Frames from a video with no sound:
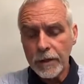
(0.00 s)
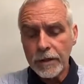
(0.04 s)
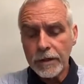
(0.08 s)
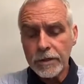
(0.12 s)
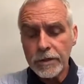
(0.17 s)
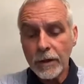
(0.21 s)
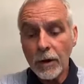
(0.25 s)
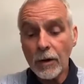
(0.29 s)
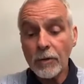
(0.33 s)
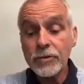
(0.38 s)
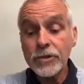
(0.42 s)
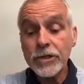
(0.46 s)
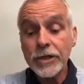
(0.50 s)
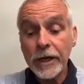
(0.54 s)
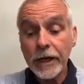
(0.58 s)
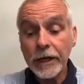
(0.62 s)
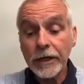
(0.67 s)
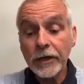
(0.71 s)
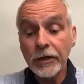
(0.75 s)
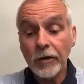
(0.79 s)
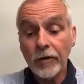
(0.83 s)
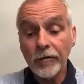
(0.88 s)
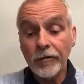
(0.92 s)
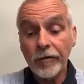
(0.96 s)
So I was
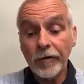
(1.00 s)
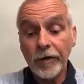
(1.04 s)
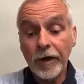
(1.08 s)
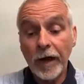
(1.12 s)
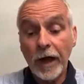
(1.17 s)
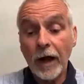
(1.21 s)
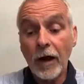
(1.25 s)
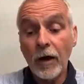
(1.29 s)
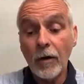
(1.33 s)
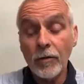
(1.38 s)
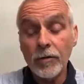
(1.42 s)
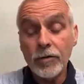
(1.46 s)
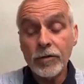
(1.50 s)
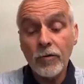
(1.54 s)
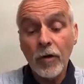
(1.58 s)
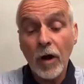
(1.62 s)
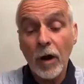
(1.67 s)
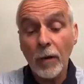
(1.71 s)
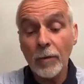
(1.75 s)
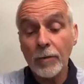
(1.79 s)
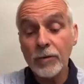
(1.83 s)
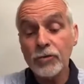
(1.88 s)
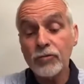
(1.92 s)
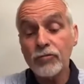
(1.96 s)
taken off of that. I
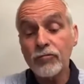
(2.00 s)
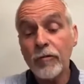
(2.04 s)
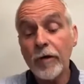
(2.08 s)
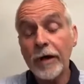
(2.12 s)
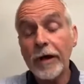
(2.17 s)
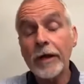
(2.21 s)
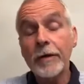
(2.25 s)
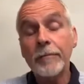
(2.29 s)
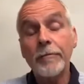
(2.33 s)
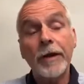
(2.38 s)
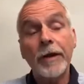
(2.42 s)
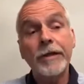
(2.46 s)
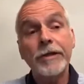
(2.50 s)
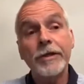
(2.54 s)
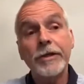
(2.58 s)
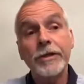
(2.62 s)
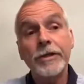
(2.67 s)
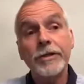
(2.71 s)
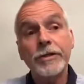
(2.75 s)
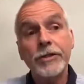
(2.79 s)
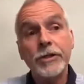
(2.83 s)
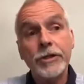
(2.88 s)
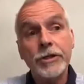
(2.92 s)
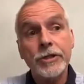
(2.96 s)
was
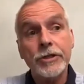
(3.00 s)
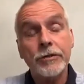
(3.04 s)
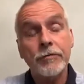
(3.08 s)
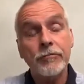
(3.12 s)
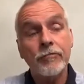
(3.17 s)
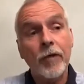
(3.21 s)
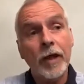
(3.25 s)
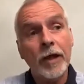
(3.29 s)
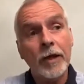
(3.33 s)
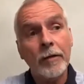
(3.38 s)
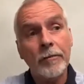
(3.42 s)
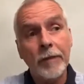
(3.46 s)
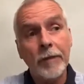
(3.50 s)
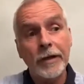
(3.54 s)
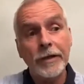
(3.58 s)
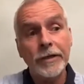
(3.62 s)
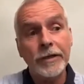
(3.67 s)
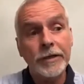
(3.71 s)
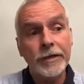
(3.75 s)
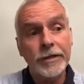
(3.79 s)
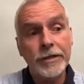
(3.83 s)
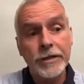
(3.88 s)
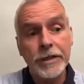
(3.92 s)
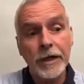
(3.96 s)
recommended to
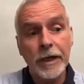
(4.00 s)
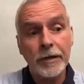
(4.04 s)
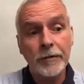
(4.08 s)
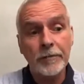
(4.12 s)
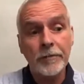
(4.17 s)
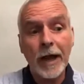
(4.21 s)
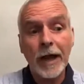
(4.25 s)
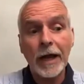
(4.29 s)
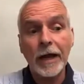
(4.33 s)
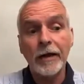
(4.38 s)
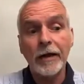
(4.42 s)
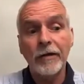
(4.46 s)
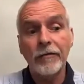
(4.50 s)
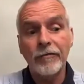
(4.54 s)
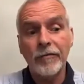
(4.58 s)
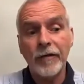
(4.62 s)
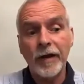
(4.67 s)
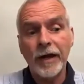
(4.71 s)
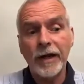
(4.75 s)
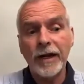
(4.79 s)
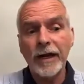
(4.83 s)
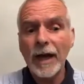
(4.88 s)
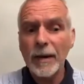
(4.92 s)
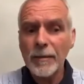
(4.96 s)
take baclofen,